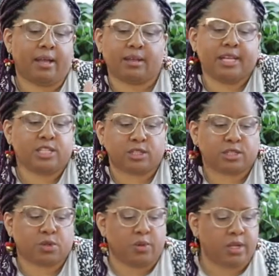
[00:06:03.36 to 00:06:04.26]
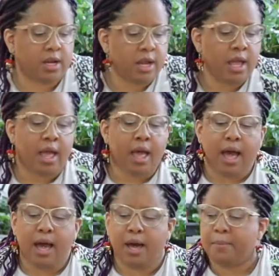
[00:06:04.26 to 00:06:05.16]
pot. It just looks cooler.
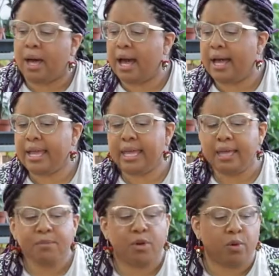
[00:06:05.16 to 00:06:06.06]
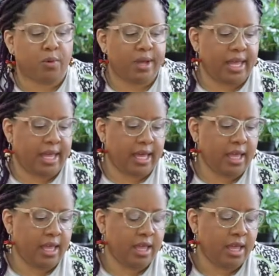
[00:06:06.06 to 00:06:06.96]
I am
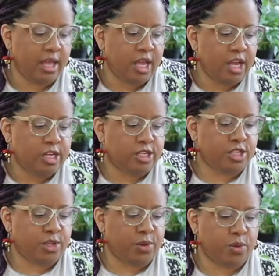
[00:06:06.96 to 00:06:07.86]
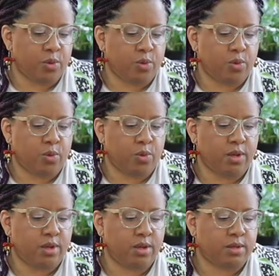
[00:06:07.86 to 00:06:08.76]
going to